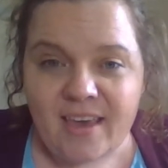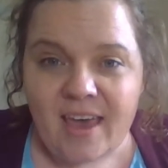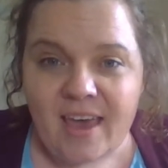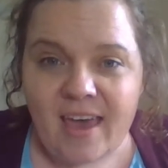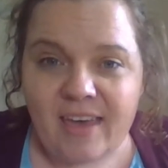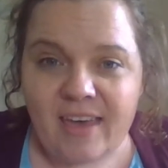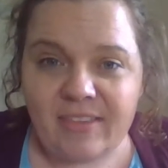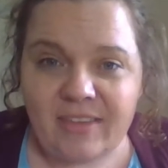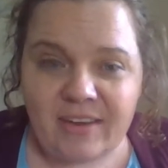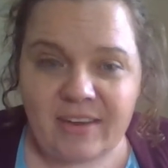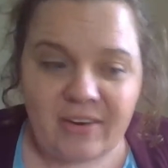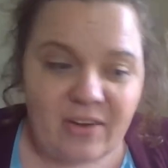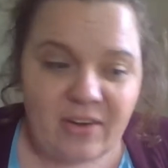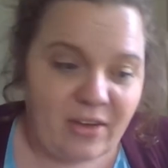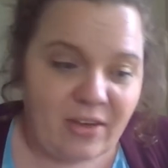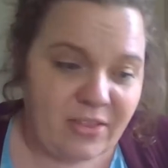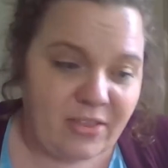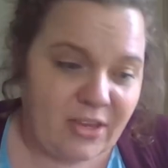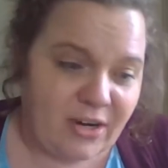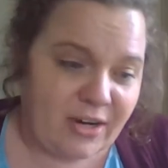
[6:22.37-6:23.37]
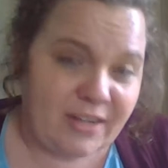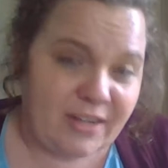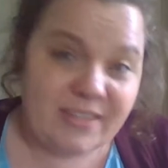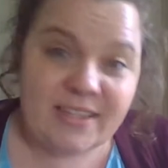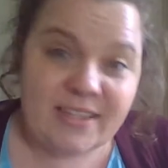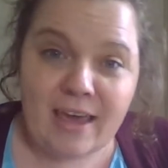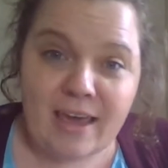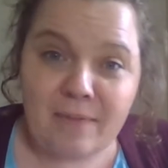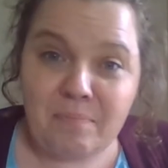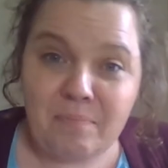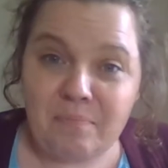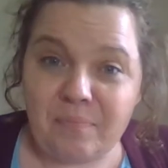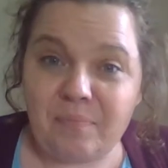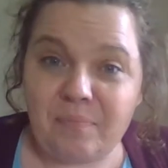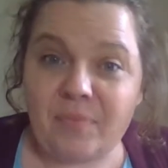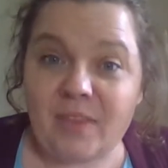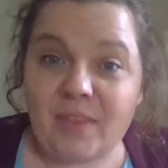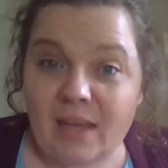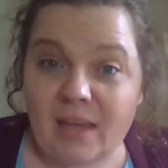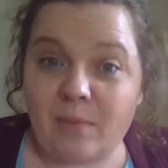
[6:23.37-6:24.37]
and then others,
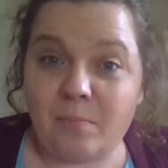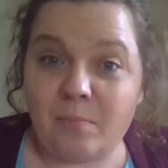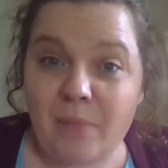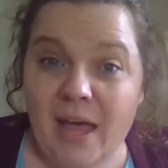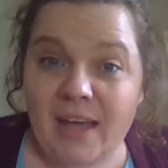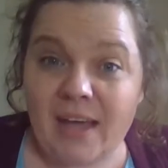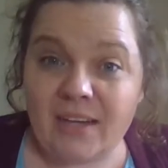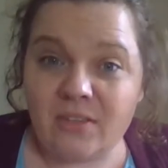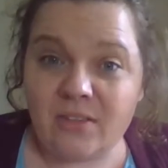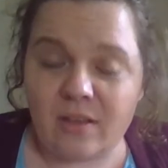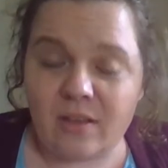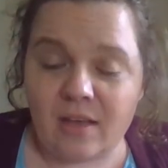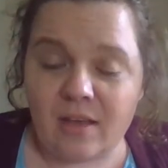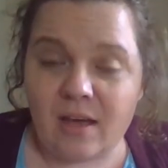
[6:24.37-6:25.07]
like pine,